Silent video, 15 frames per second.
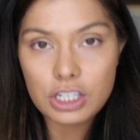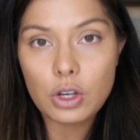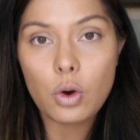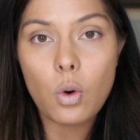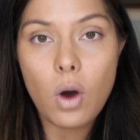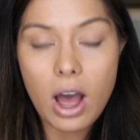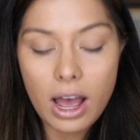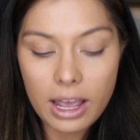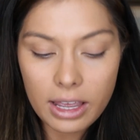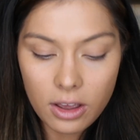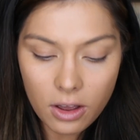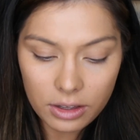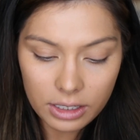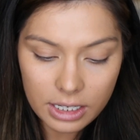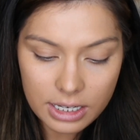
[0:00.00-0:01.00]
So I
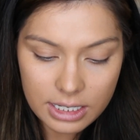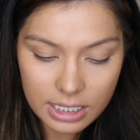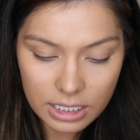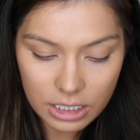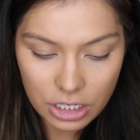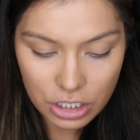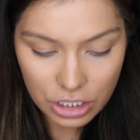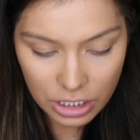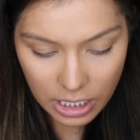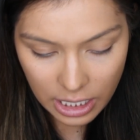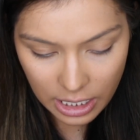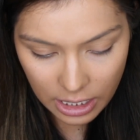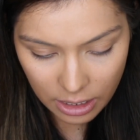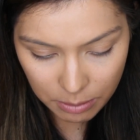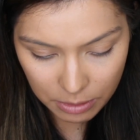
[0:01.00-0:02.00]
got this in the
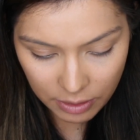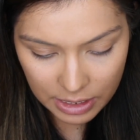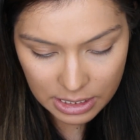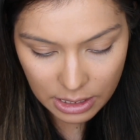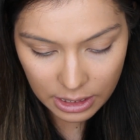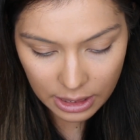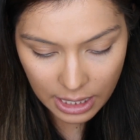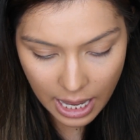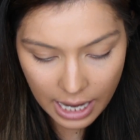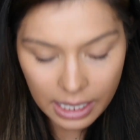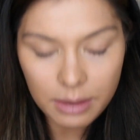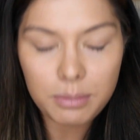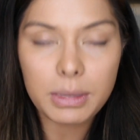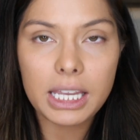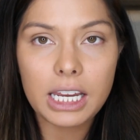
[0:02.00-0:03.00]
shade, it's a
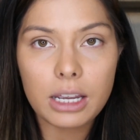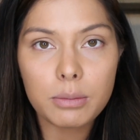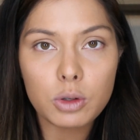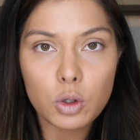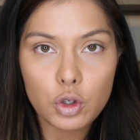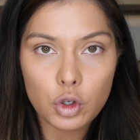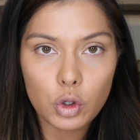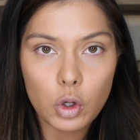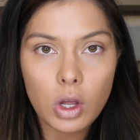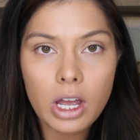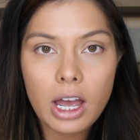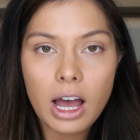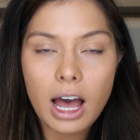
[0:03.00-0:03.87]
light, medium, neutral.